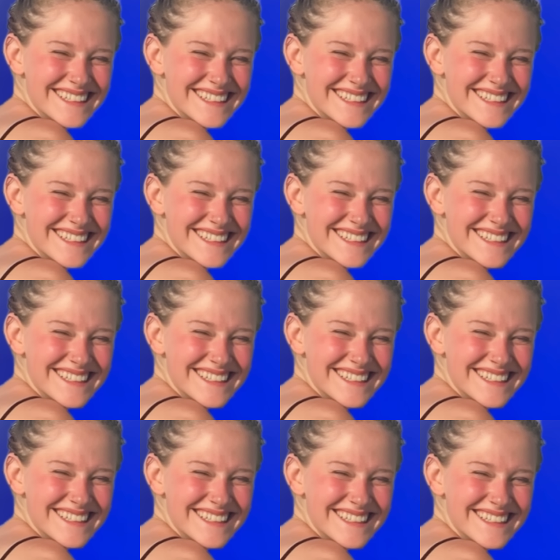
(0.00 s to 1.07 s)

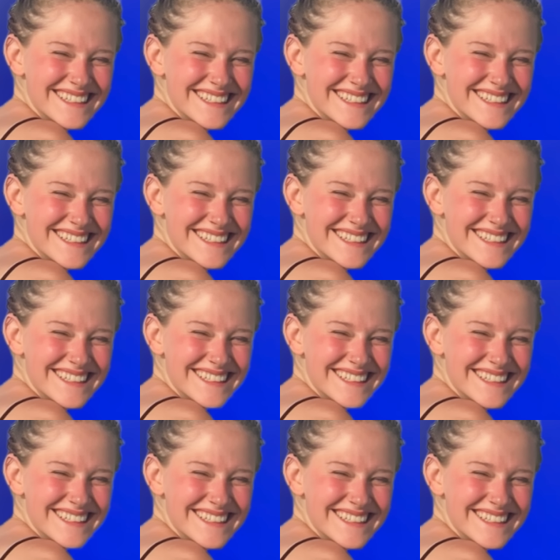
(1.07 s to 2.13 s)

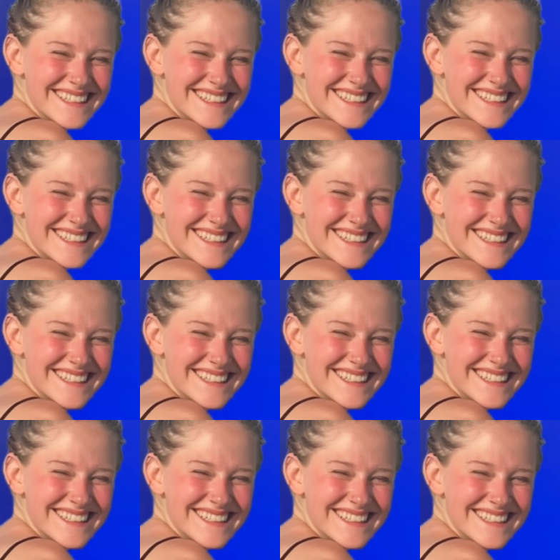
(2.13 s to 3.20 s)

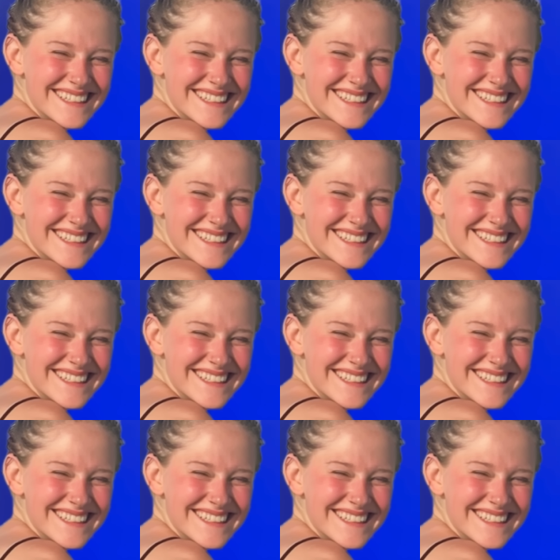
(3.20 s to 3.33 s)
The person shown says nothing.